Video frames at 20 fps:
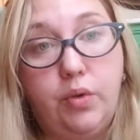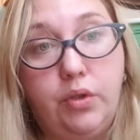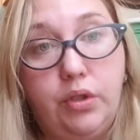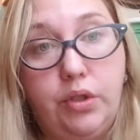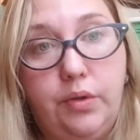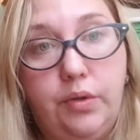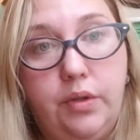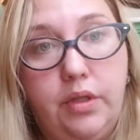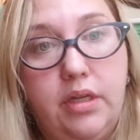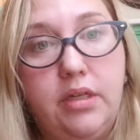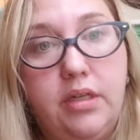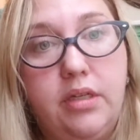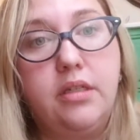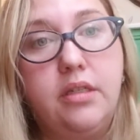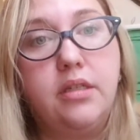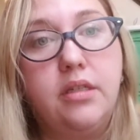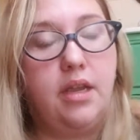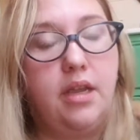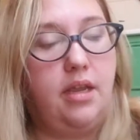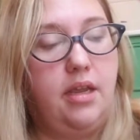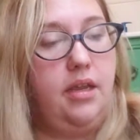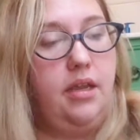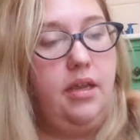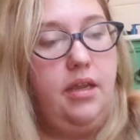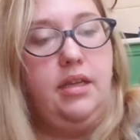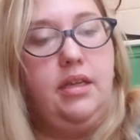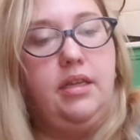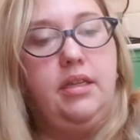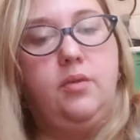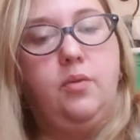don't do this
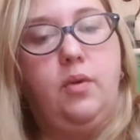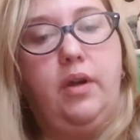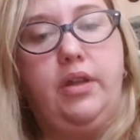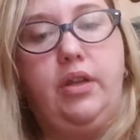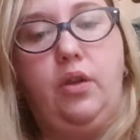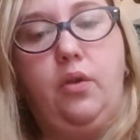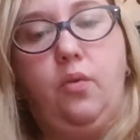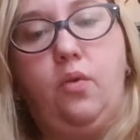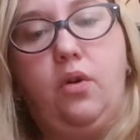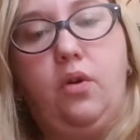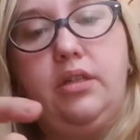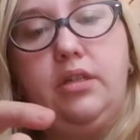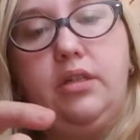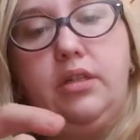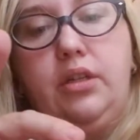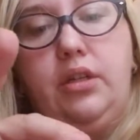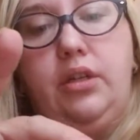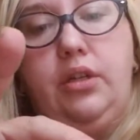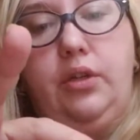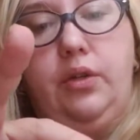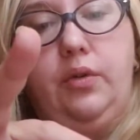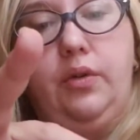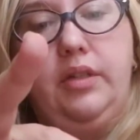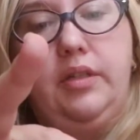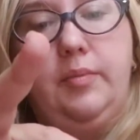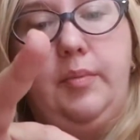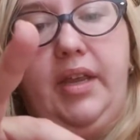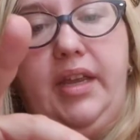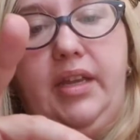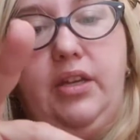is what you want to
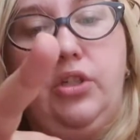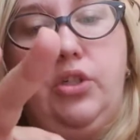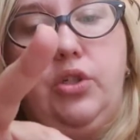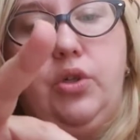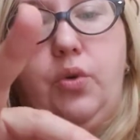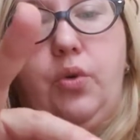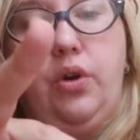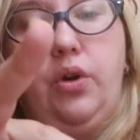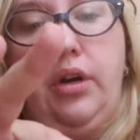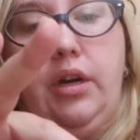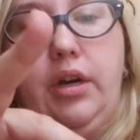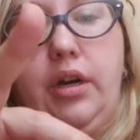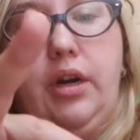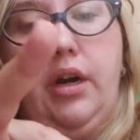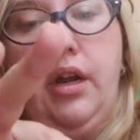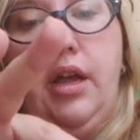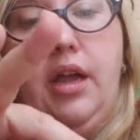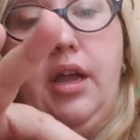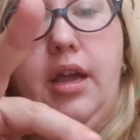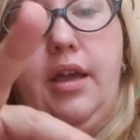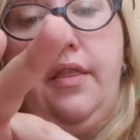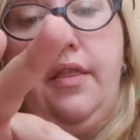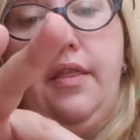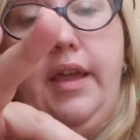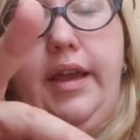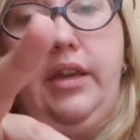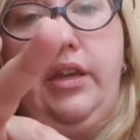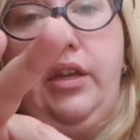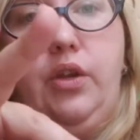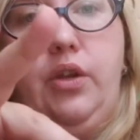do is make sure
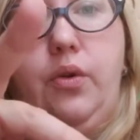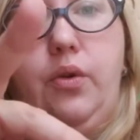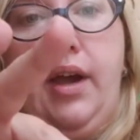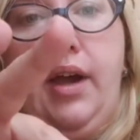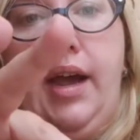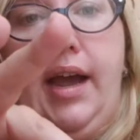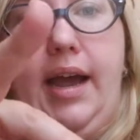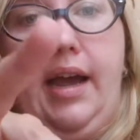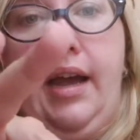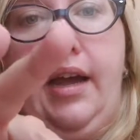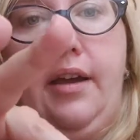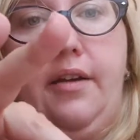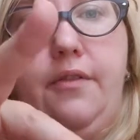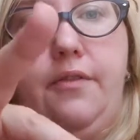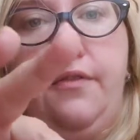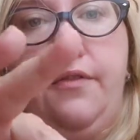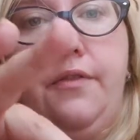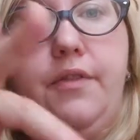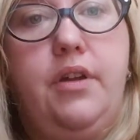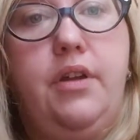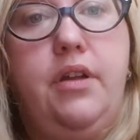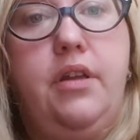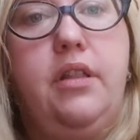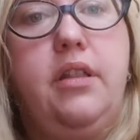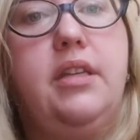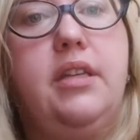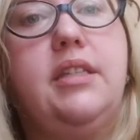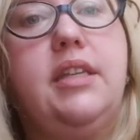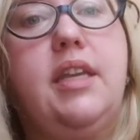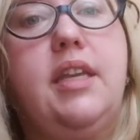that you have
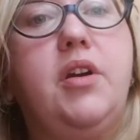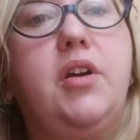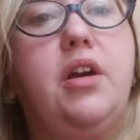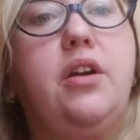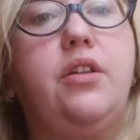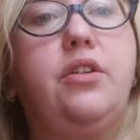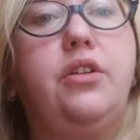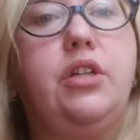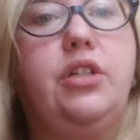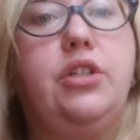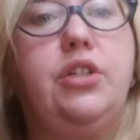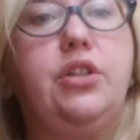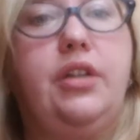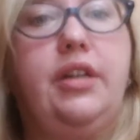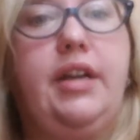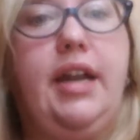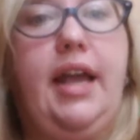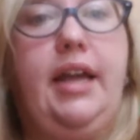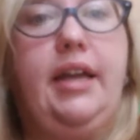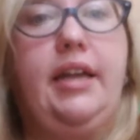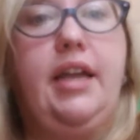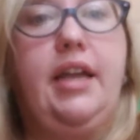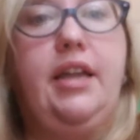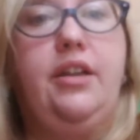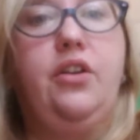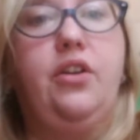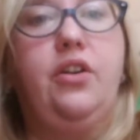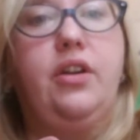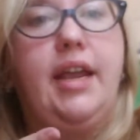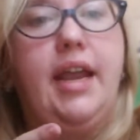the same color as your neck
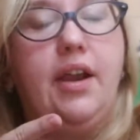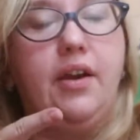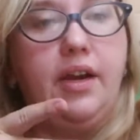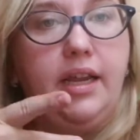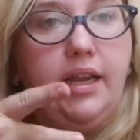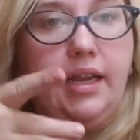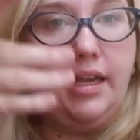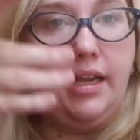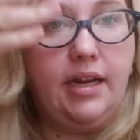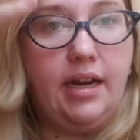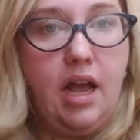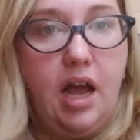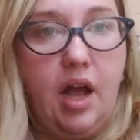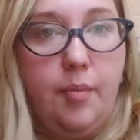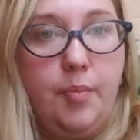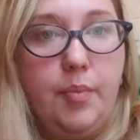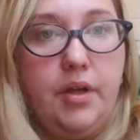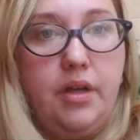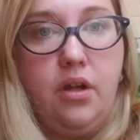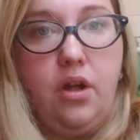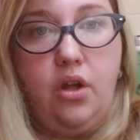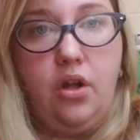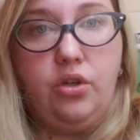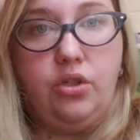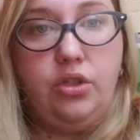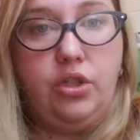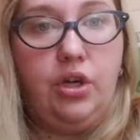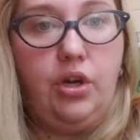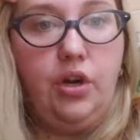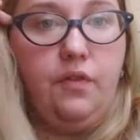and you're carrying it up
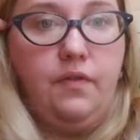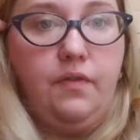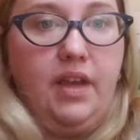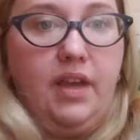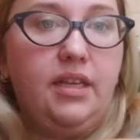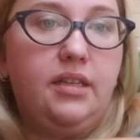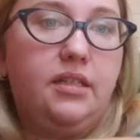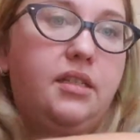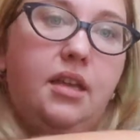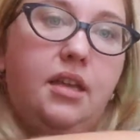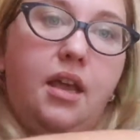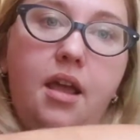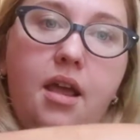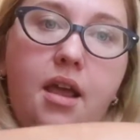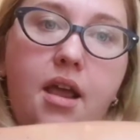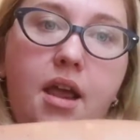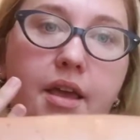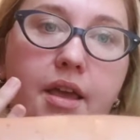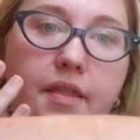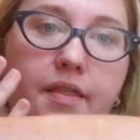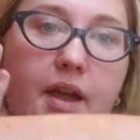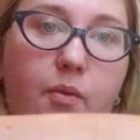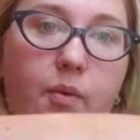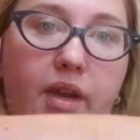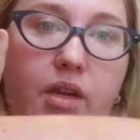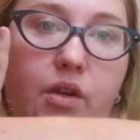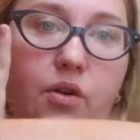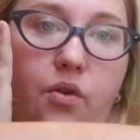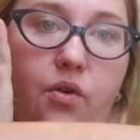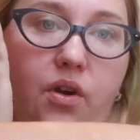onto your face.
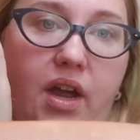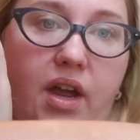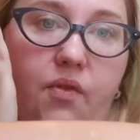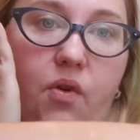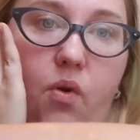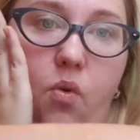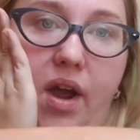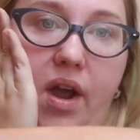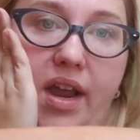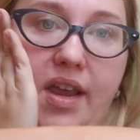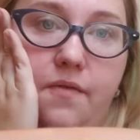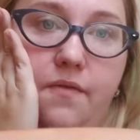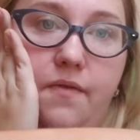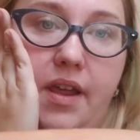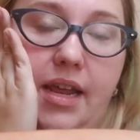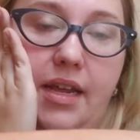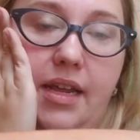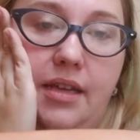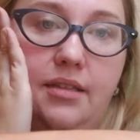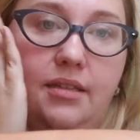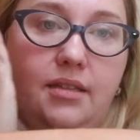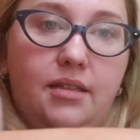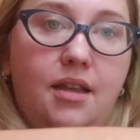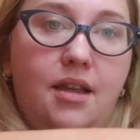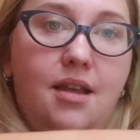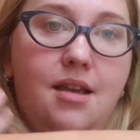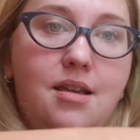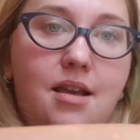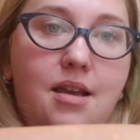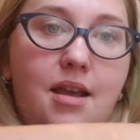That way you don't have a white face
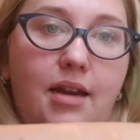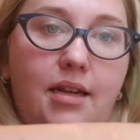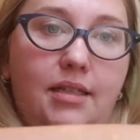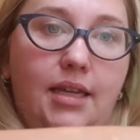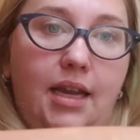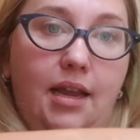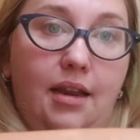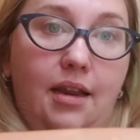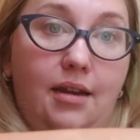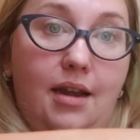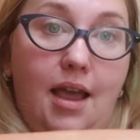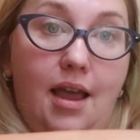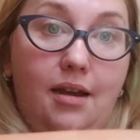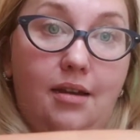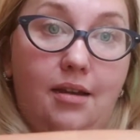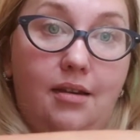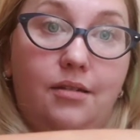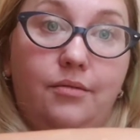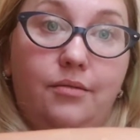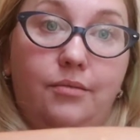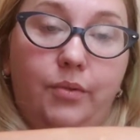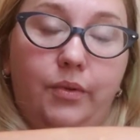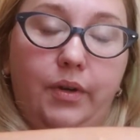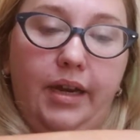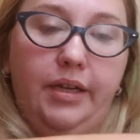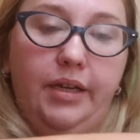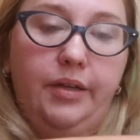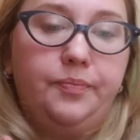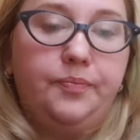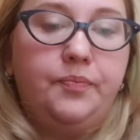and a tan neck,
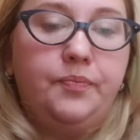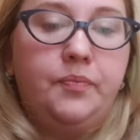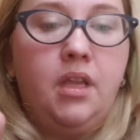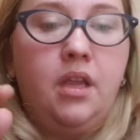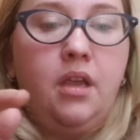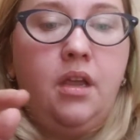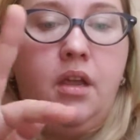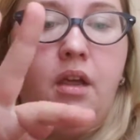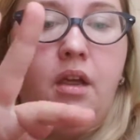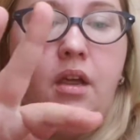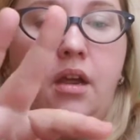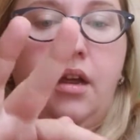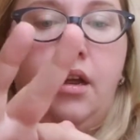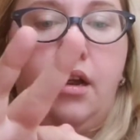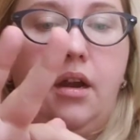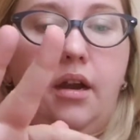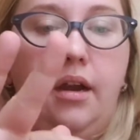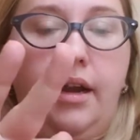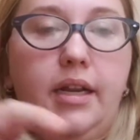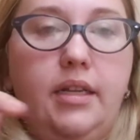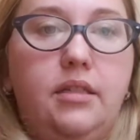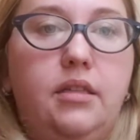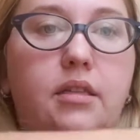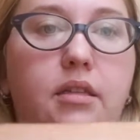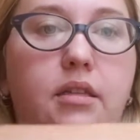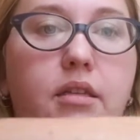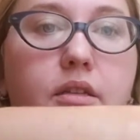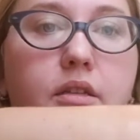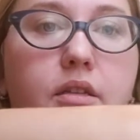right? Alright,